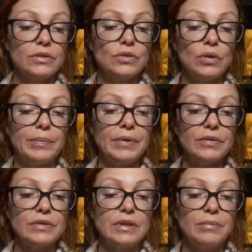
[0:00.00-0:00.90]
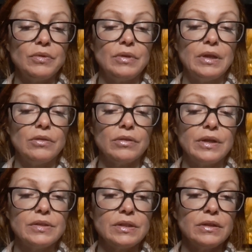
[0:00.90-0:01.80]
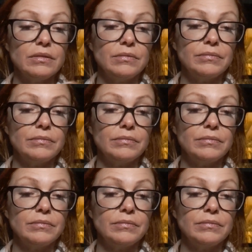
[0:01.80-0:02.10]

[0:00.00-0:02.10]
Scorpio, Sun, Moon, and Rising.